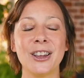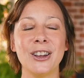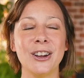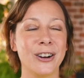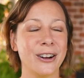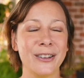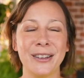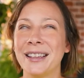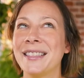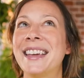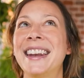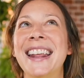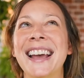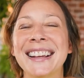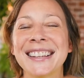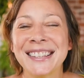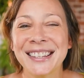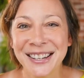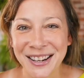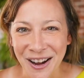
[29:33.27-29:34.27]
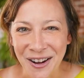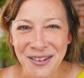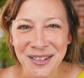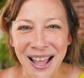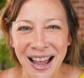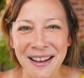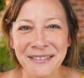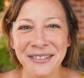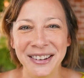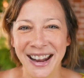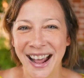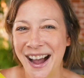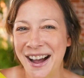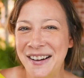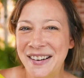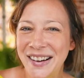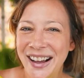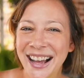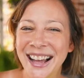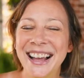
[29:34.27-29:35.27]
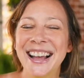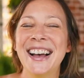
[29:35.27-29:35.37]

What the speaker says: or the next Go Live Now